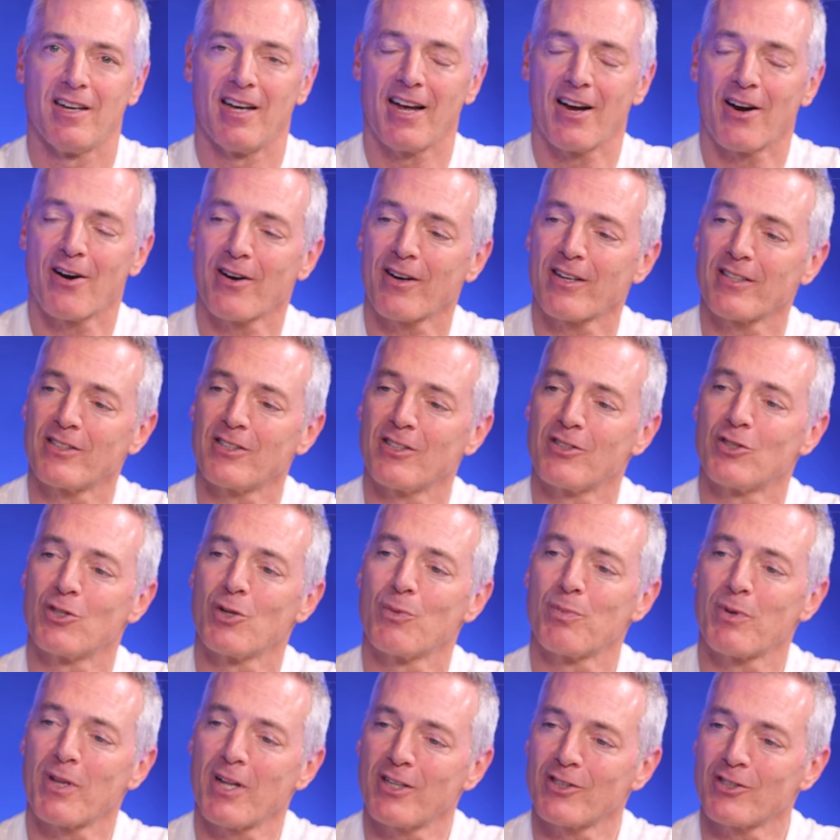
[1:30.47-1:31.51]
Arik, it's a
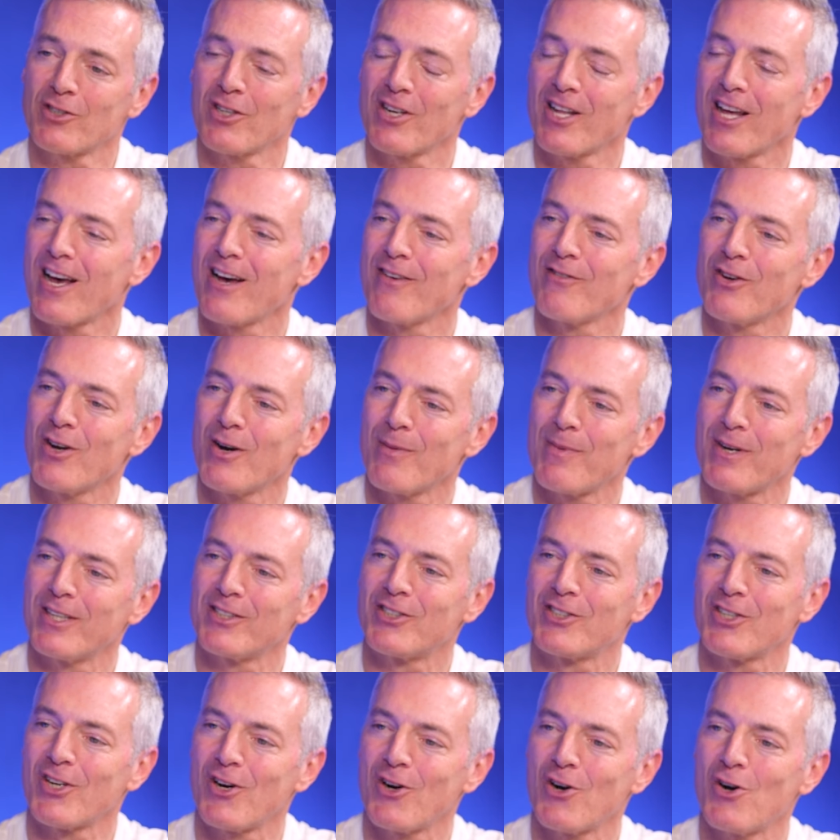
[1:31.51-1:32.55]
true pleasure to have you on my
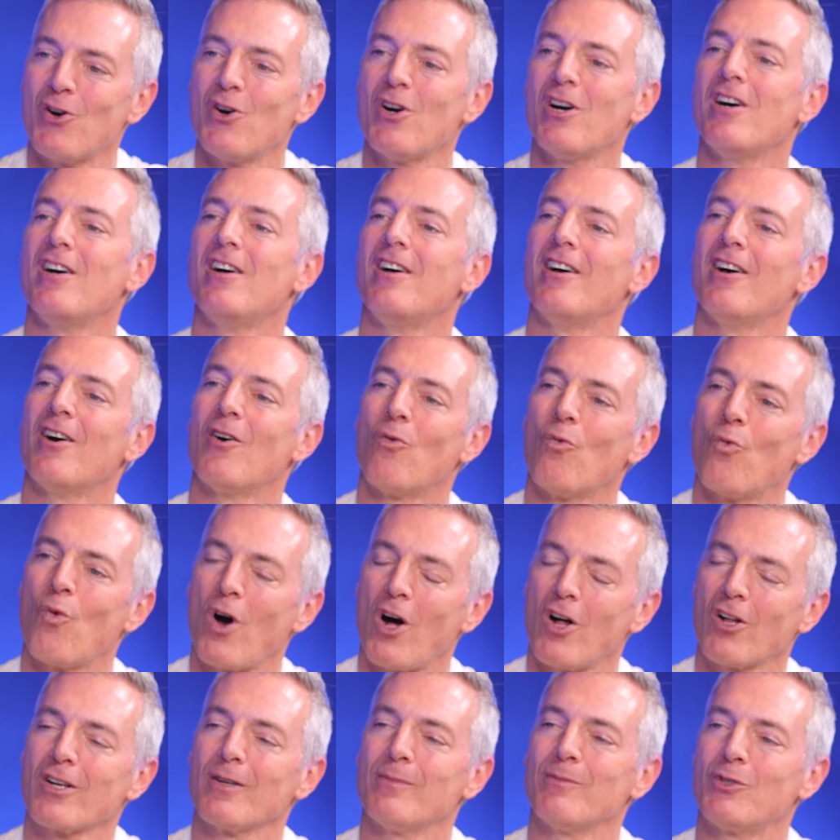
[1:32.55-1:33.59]
show.
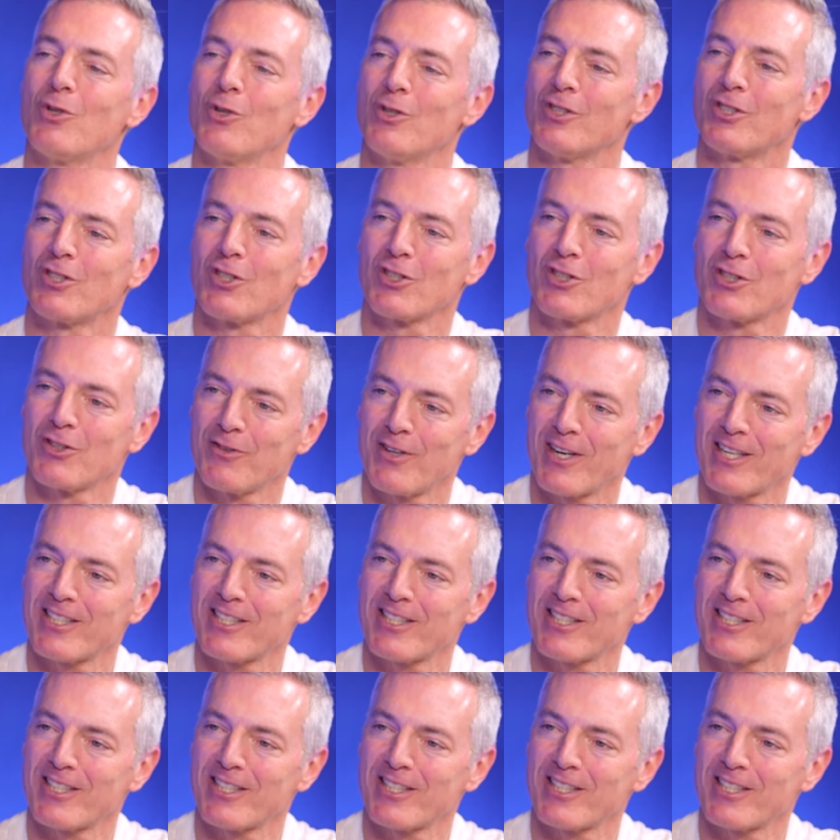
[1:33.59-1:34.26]
Welcome to In Search of